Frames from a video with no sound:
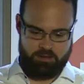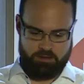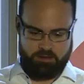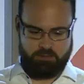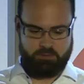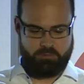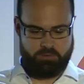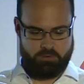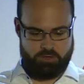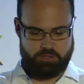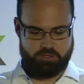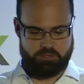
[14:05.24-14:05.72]

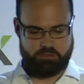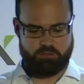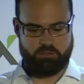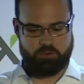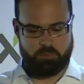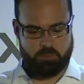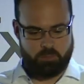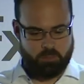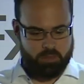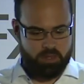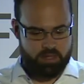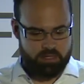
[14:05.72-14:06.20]
per
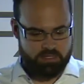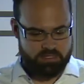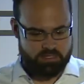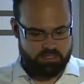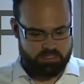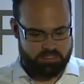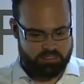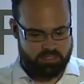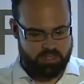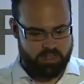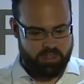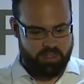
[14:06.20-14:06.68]
script
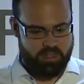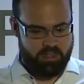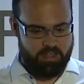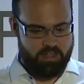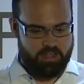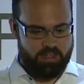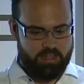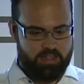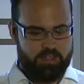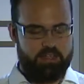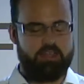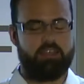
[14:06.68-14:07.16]
basis.
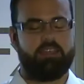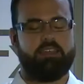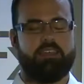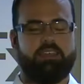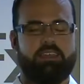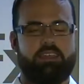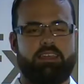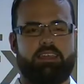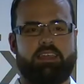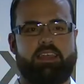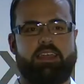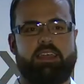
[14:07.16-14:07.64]

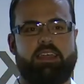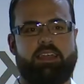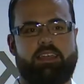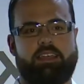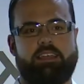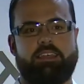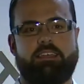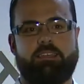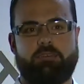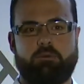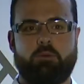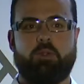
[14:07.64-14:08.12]

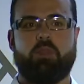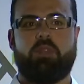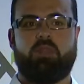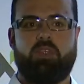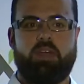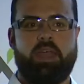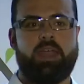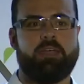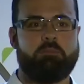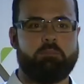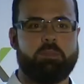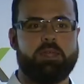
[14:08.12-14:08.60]
You will
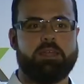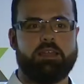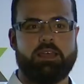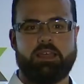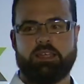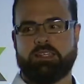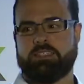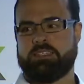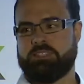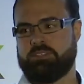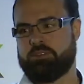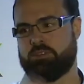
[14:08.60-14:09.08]
thank me
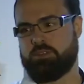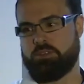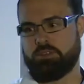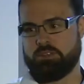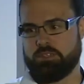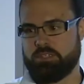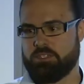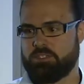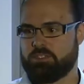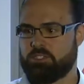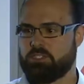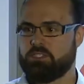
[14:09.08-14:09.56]
later, or
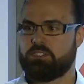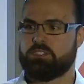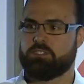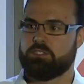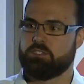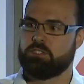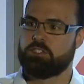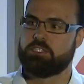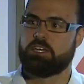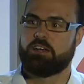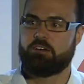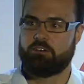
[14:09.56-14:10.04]
you just
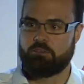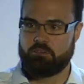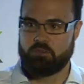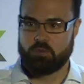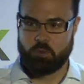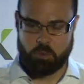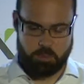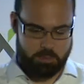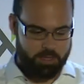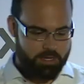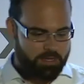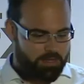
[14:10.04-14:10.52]
use Terraform.